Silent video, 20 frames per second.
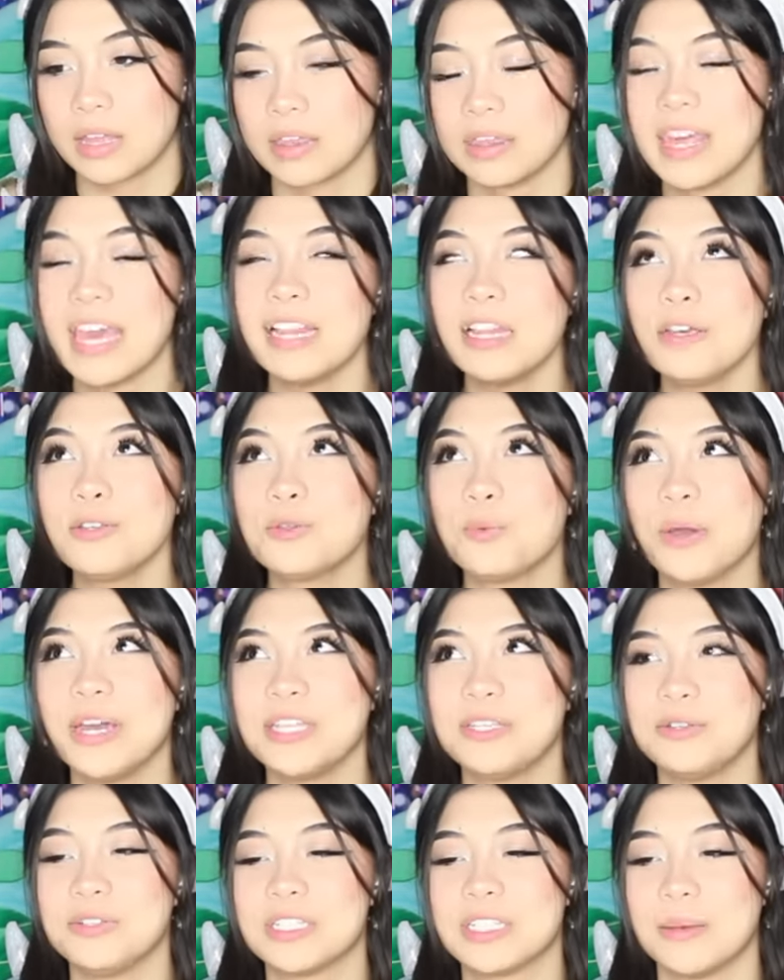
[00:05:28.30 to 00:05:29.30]
They looked way
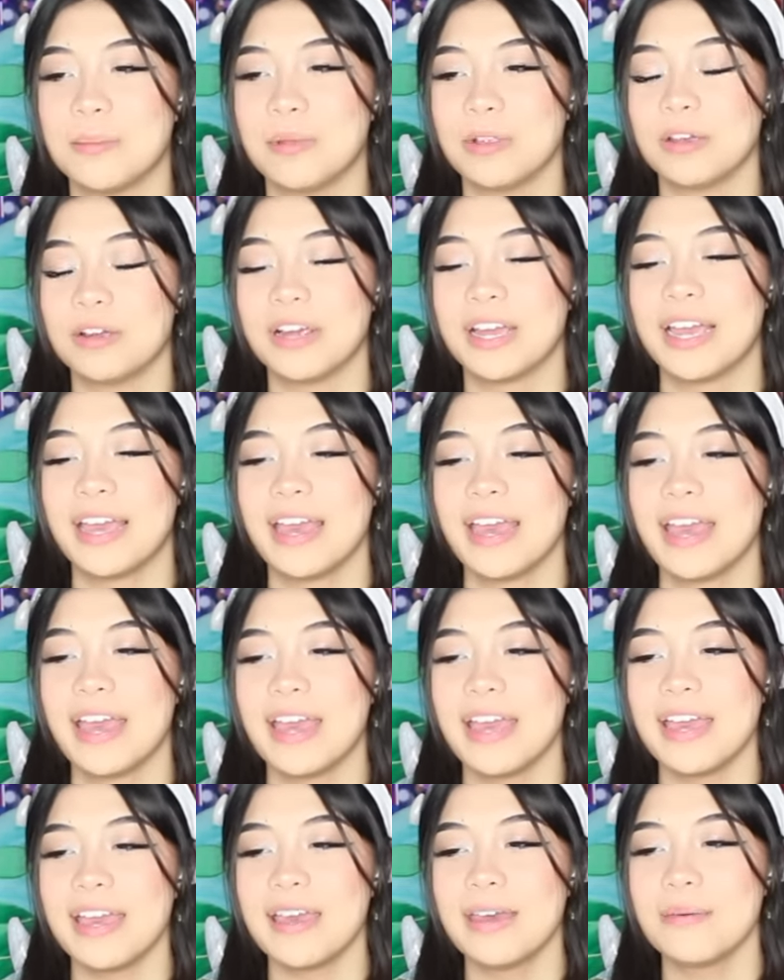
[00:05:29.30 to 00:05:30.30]
too similar.
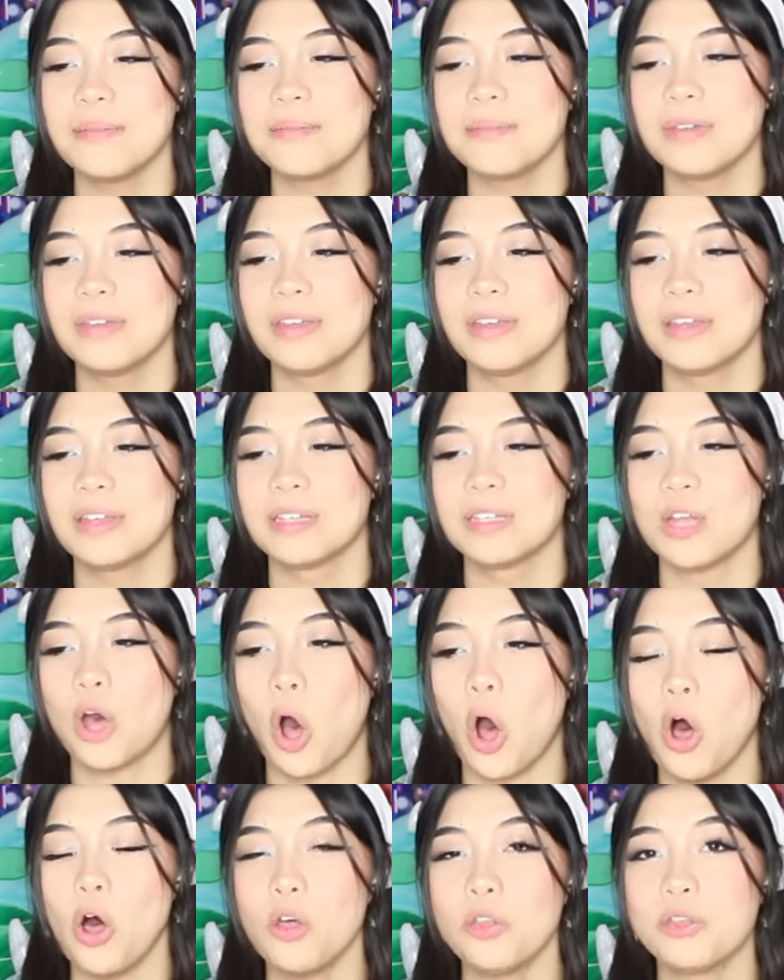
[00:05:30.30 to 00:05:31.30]
Him,
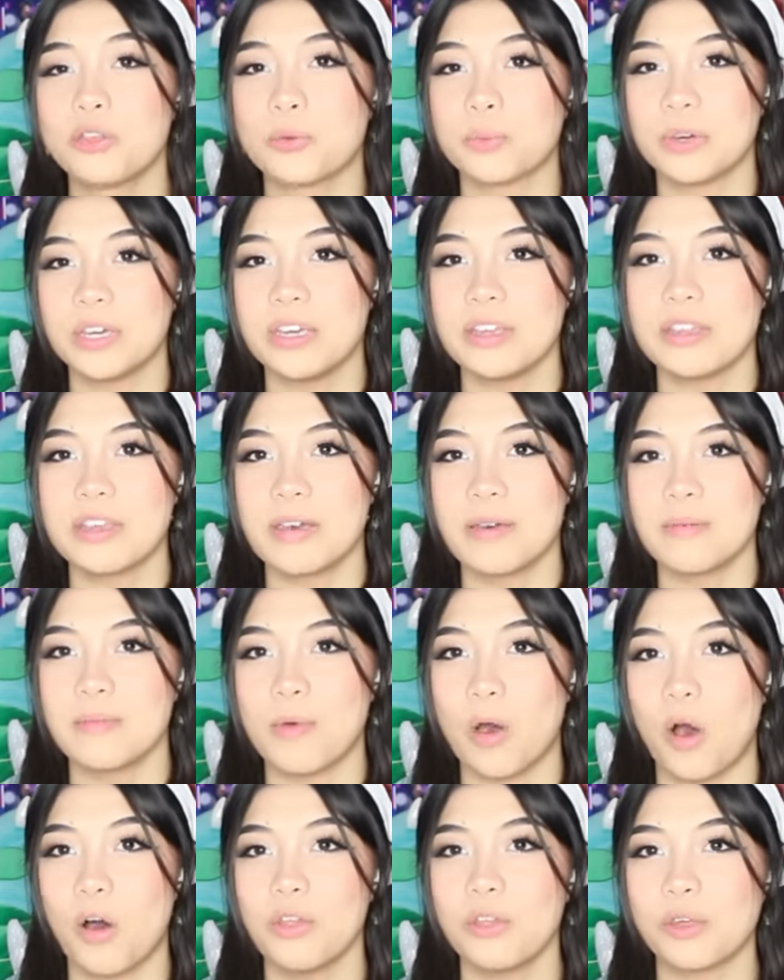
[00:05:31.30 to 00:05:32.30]
all three of them,
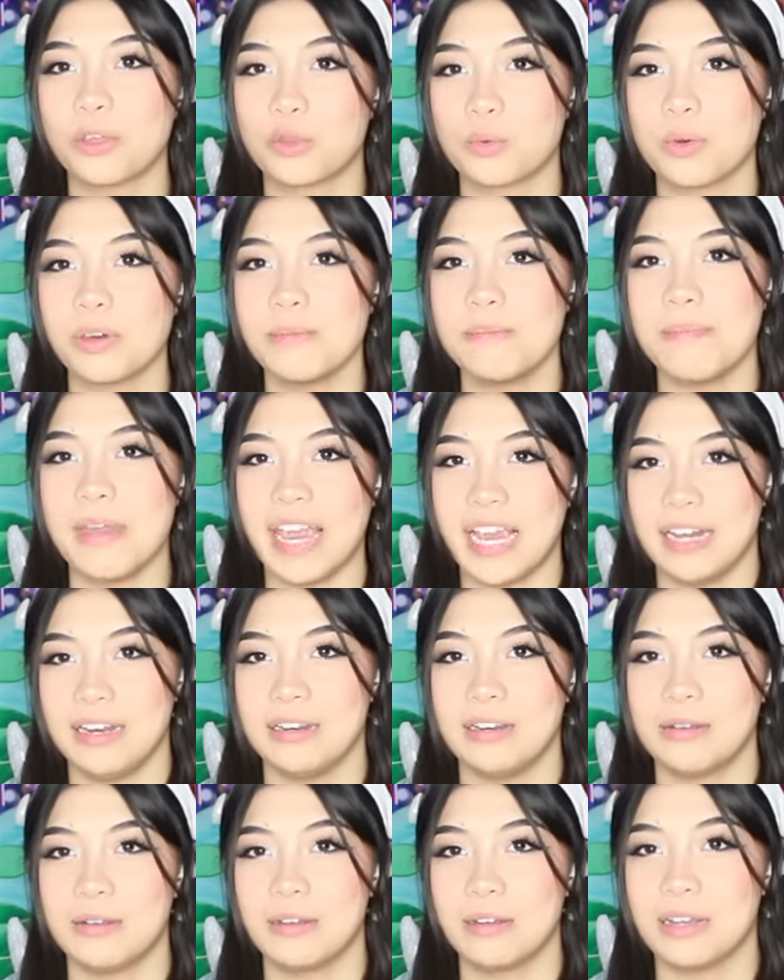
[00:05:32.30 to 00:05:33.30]
all the three
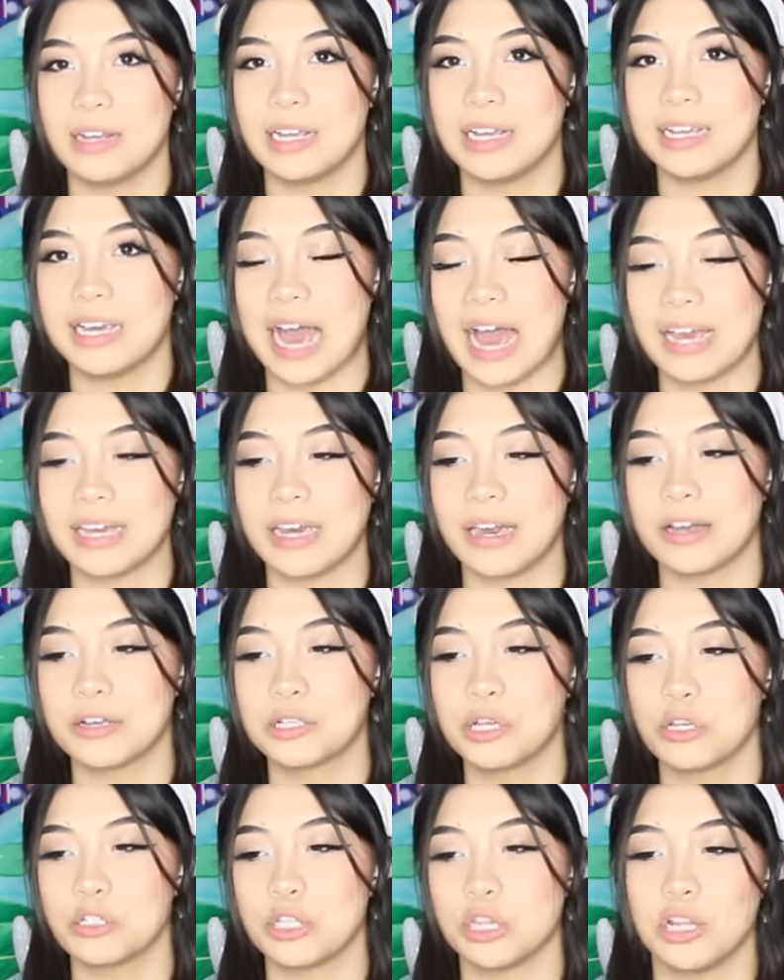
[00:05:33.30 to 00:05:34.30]
main guy
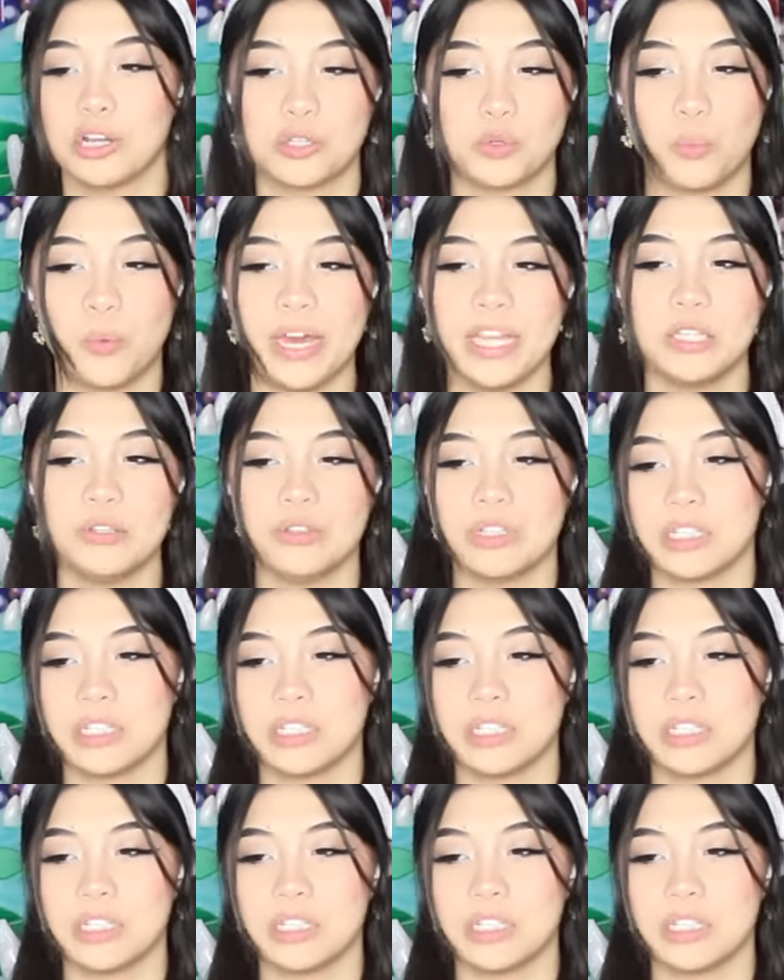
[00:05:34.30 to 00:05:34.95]
characters looked way too